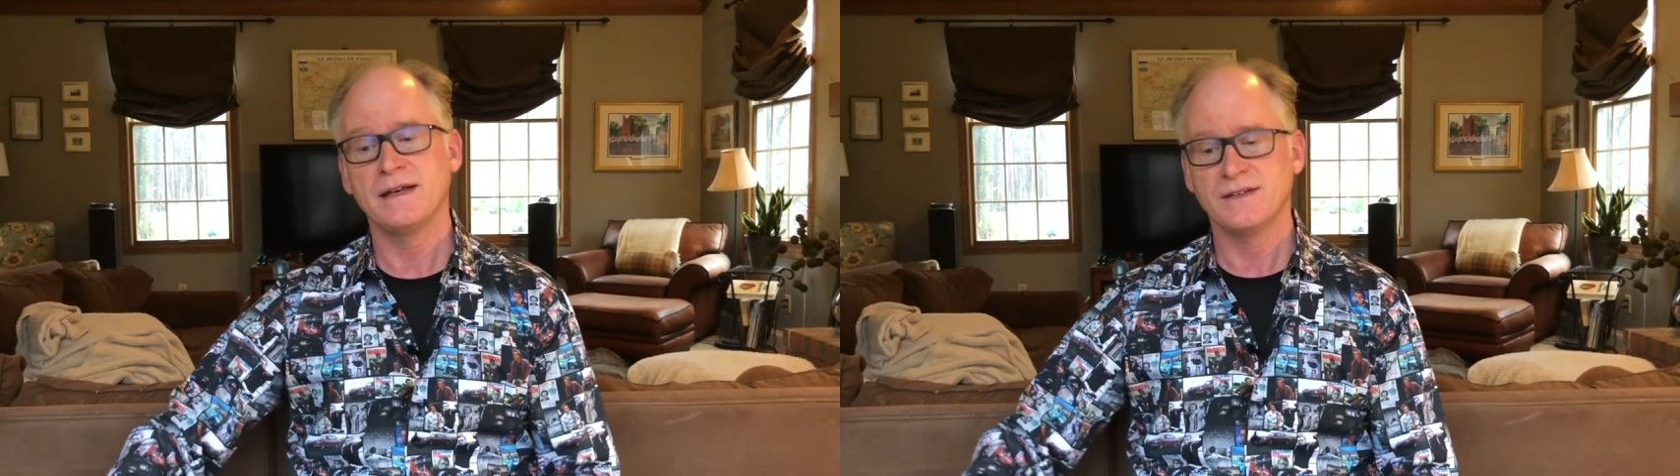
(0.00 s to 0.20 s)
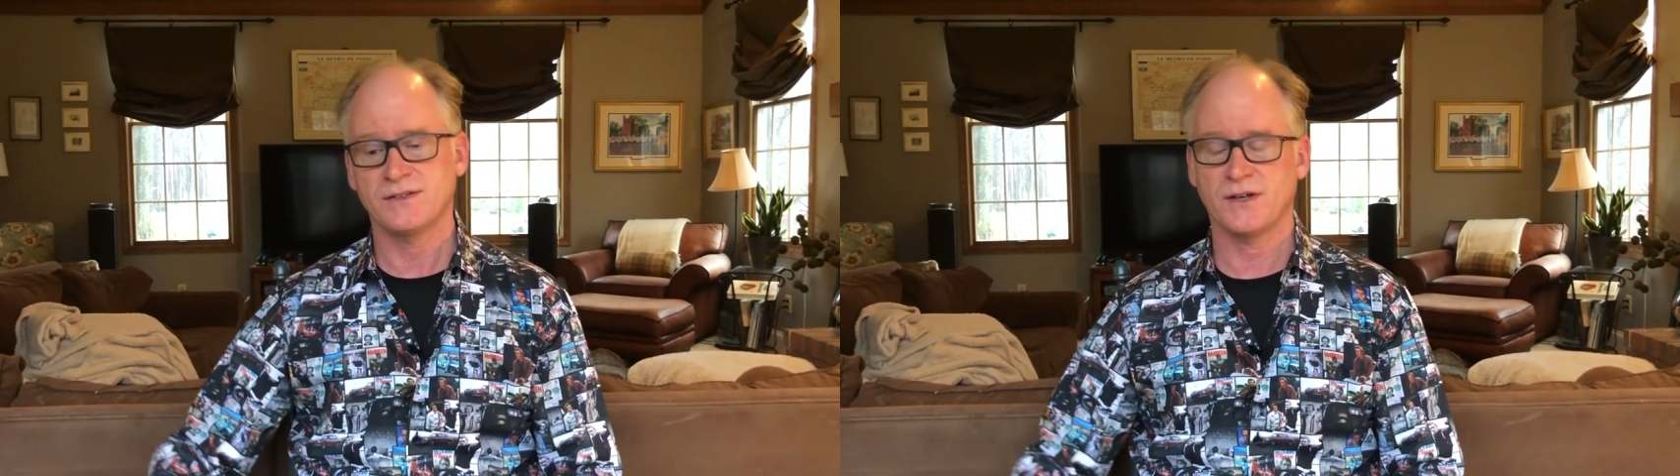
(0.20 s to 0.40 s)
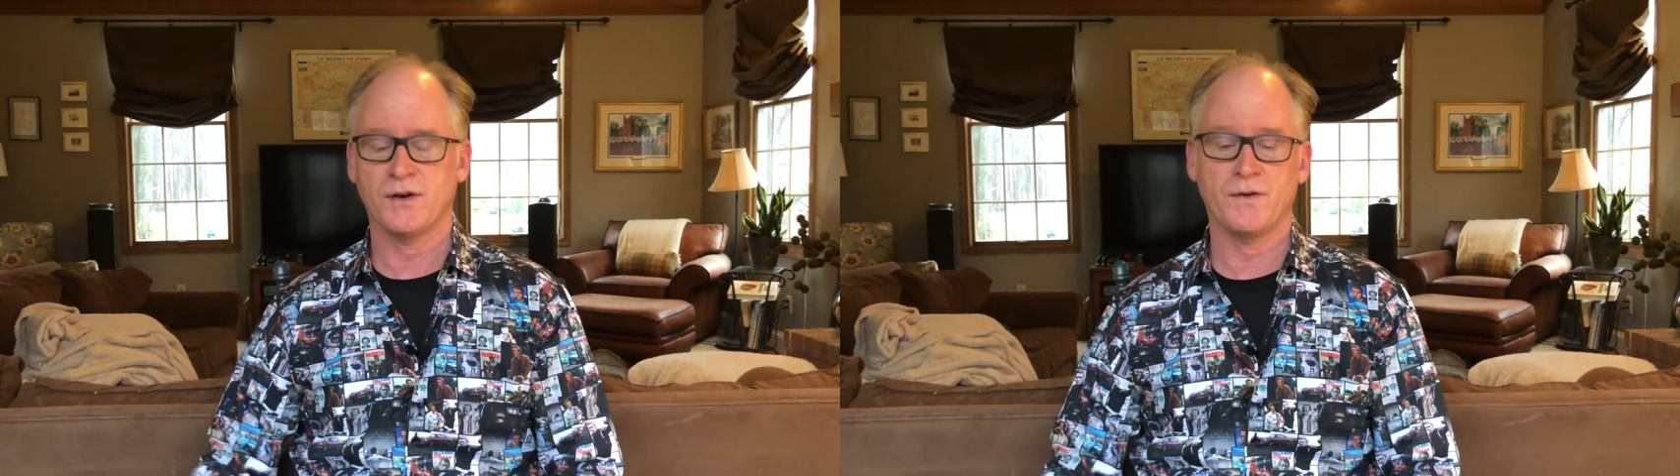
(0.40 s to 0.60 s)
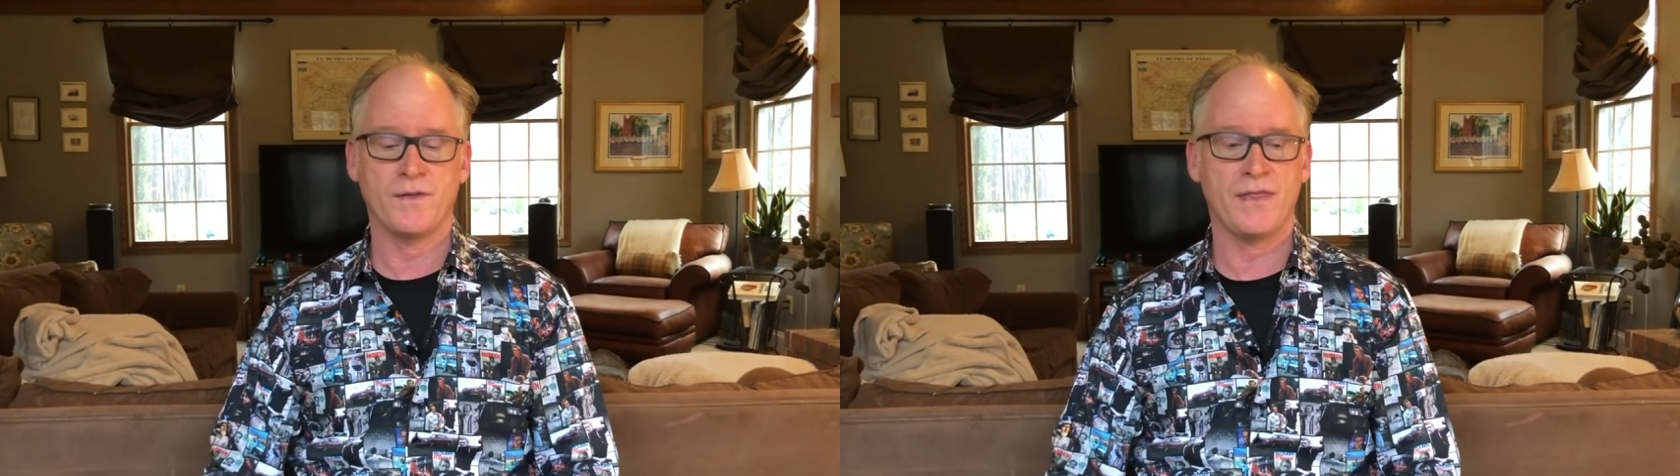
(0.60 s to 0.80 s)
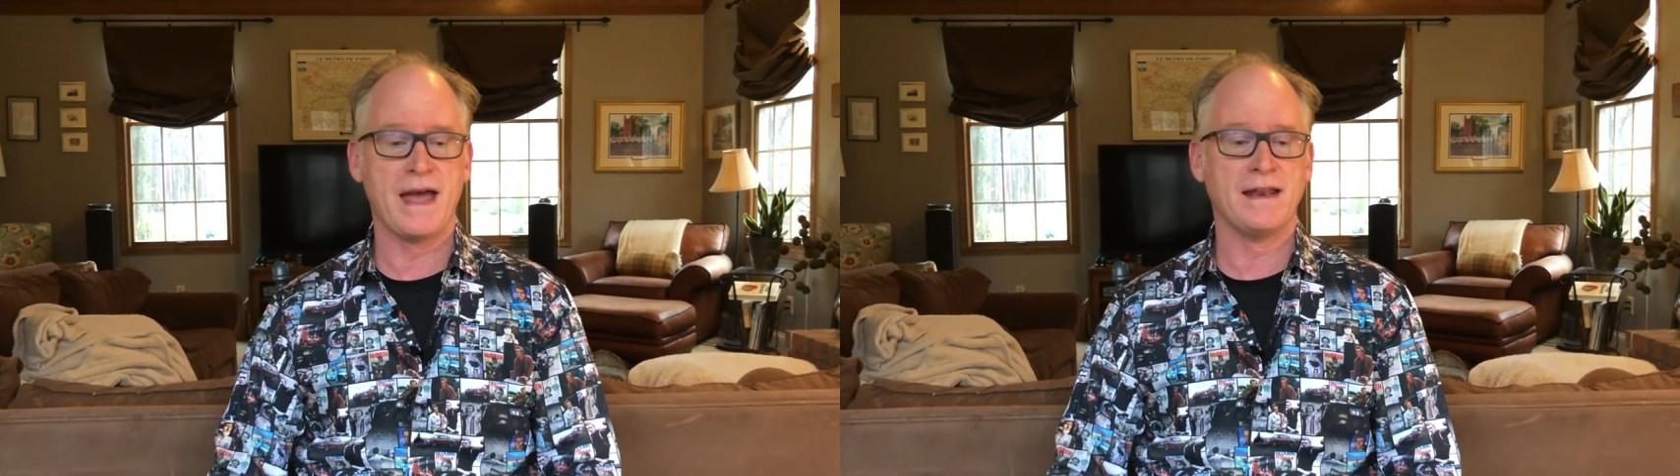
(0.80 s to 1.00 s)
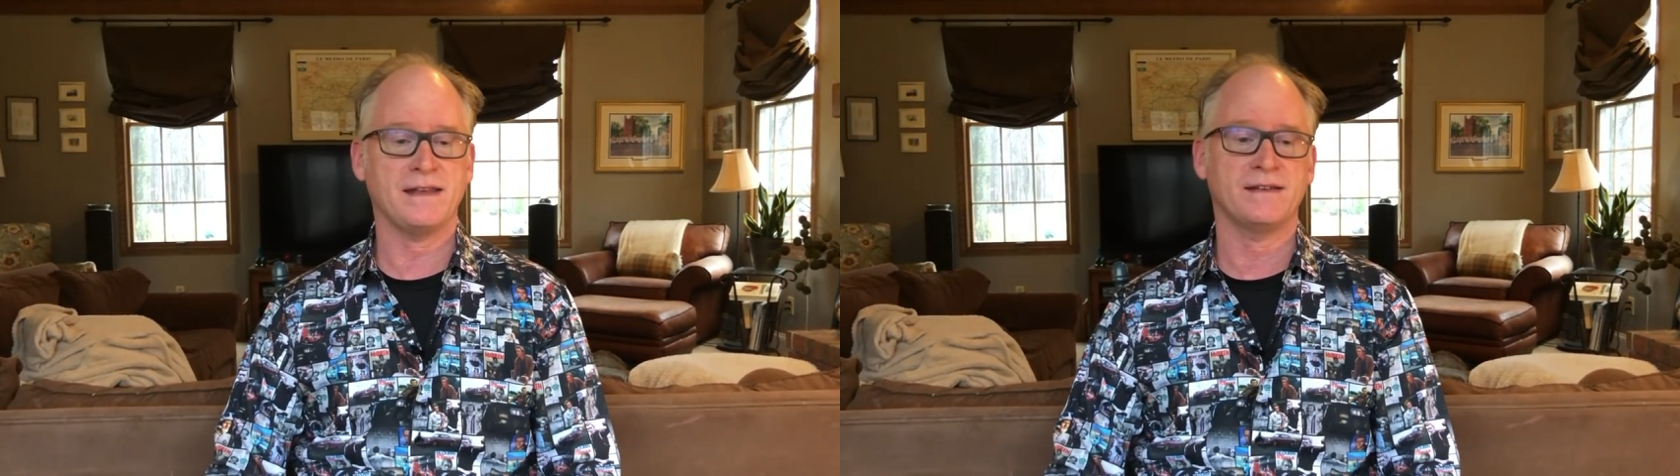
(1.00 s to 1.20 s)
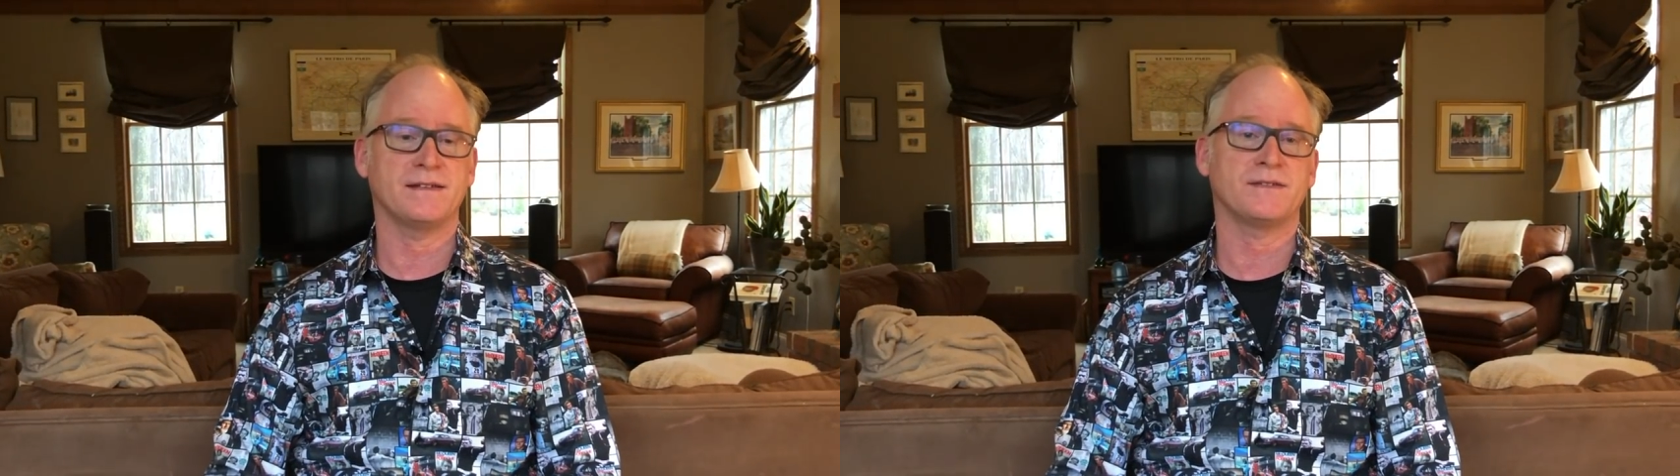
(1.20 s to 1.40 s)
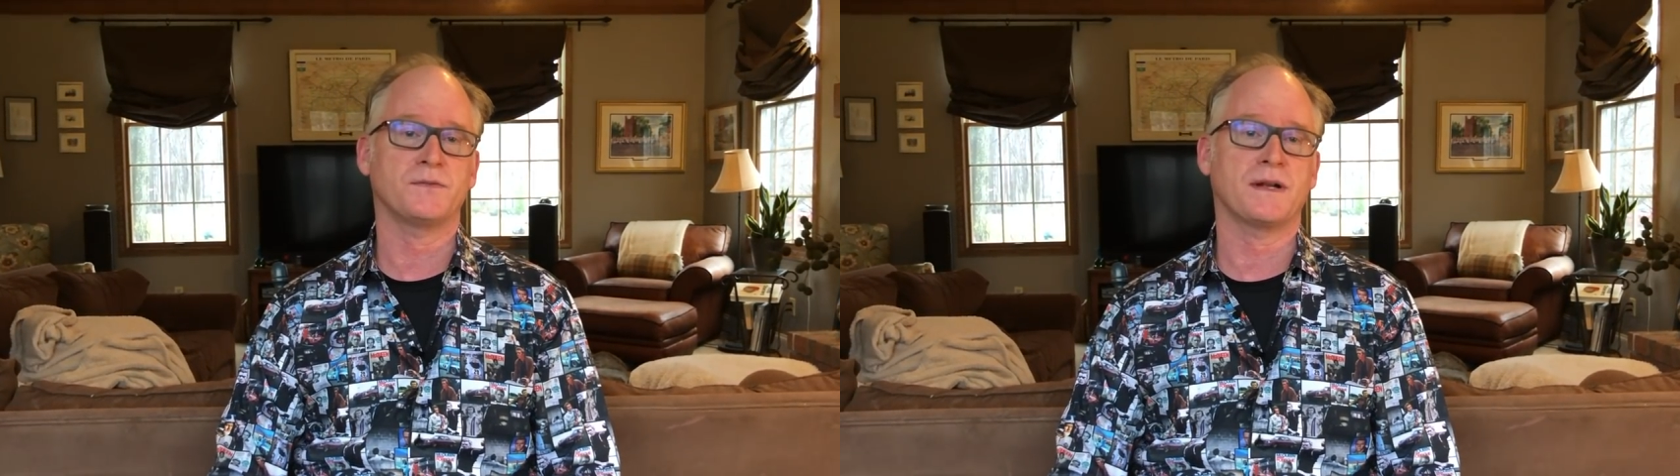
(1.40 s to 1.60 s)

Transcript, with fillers: So that is